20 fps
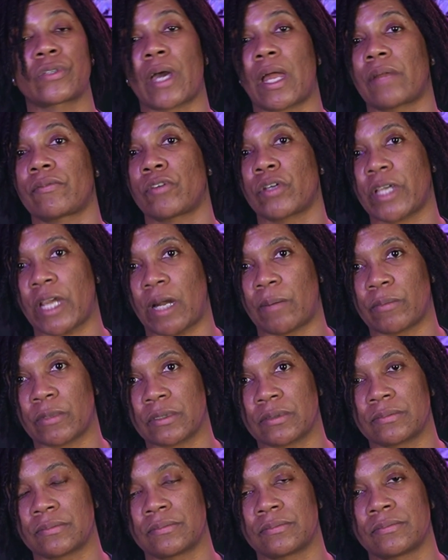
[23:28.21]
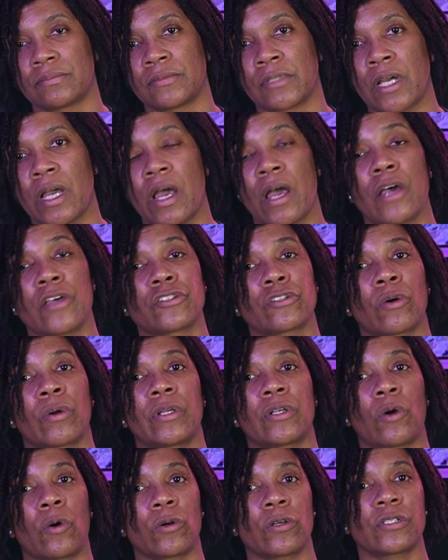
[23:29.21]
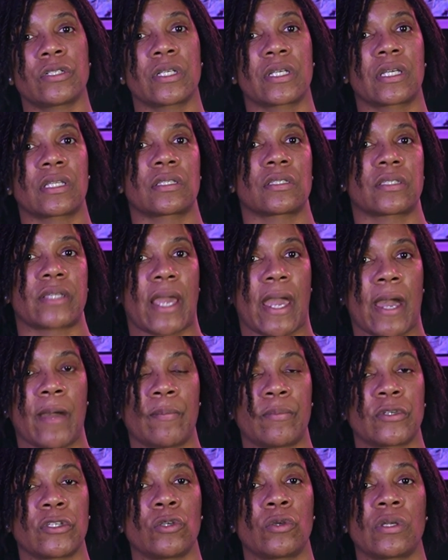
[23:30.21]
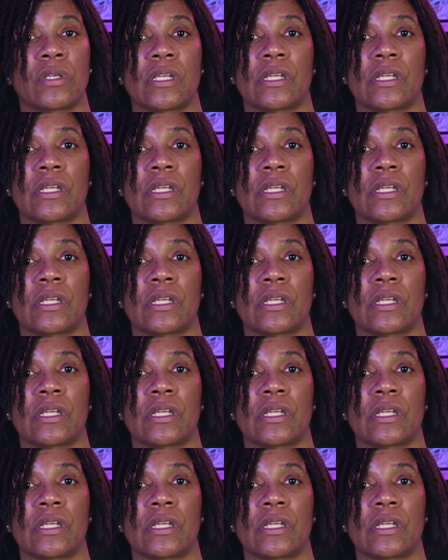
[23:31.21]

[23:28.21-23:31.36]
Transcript: out of your camera. So in order to get this app, you can